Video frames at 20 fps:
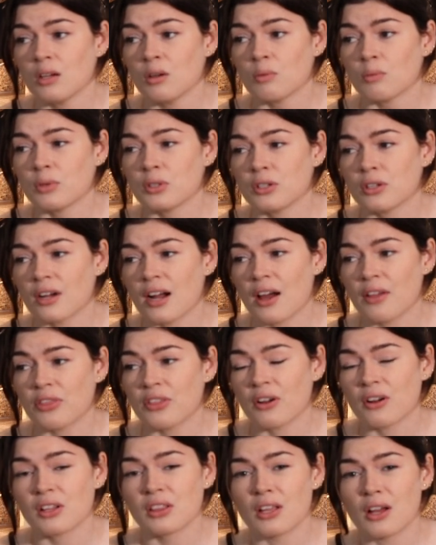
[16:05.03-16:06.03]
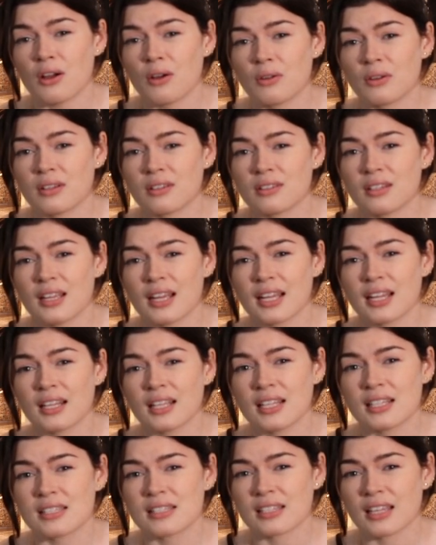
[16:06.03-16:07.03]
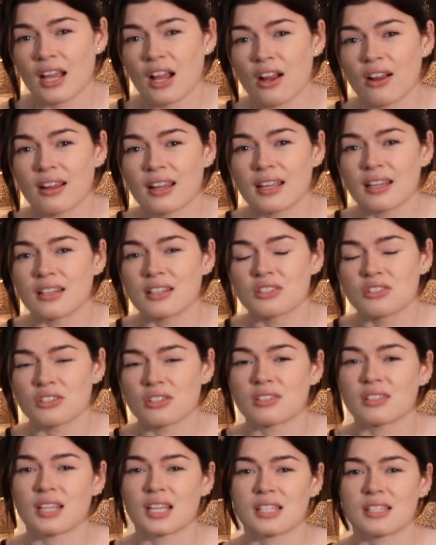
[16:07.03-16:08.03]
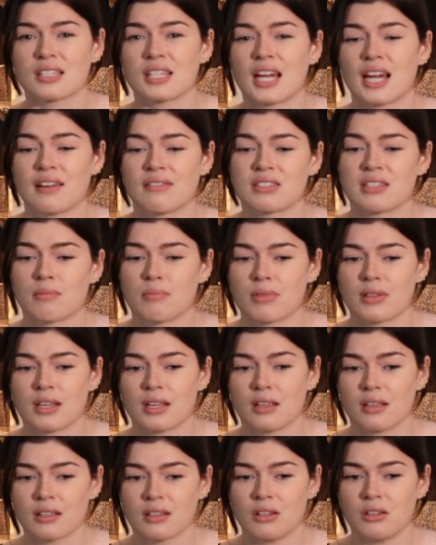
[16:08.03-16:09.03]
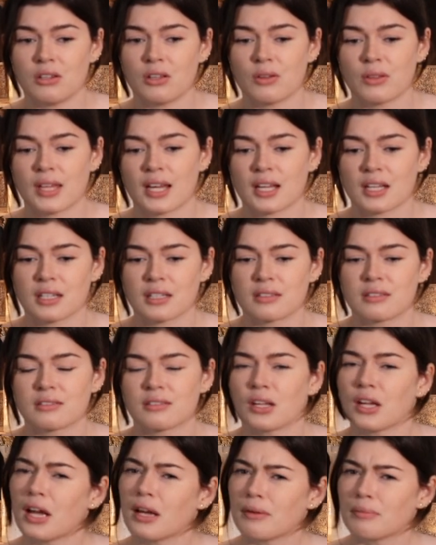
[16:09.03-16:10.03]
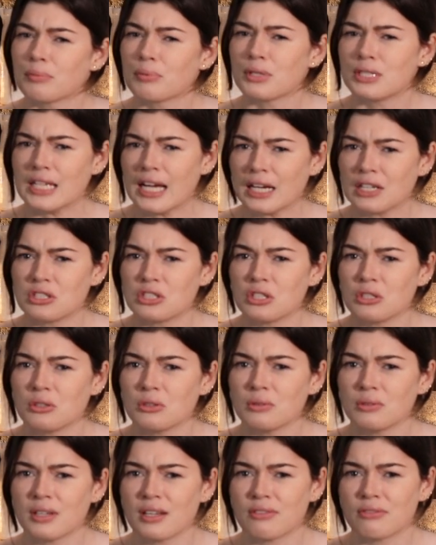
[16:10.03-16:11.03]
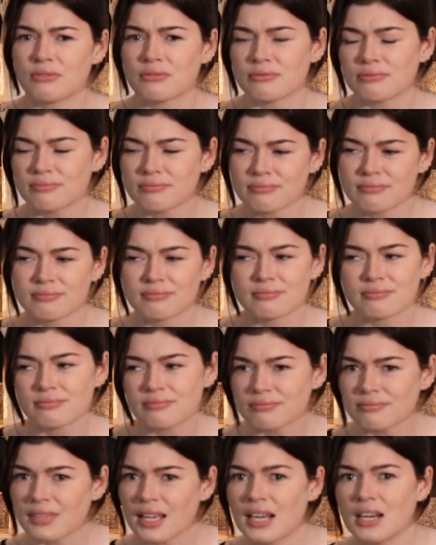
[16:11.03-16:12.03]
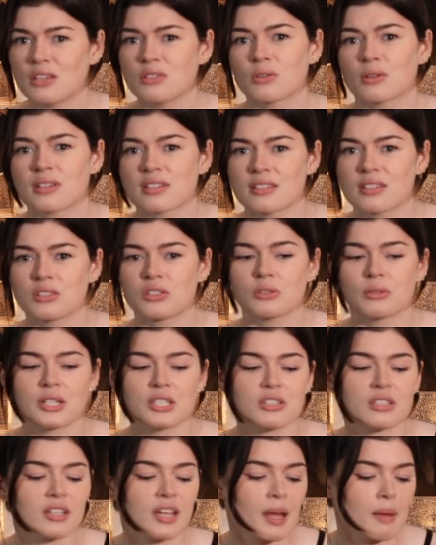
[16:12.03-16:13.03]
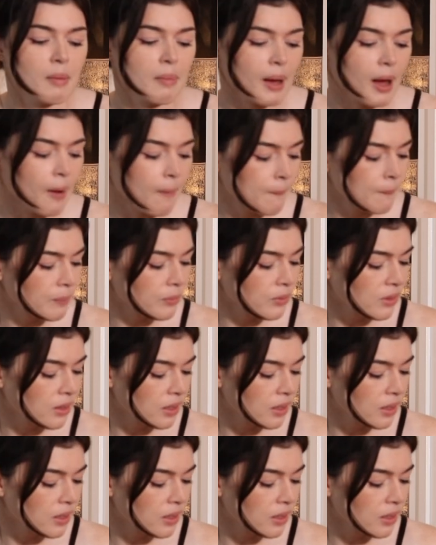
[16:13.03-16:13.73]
when you're out there alone, it can get scary, and it's just nice to have something, you know, that could protect you if any sort of situation came about.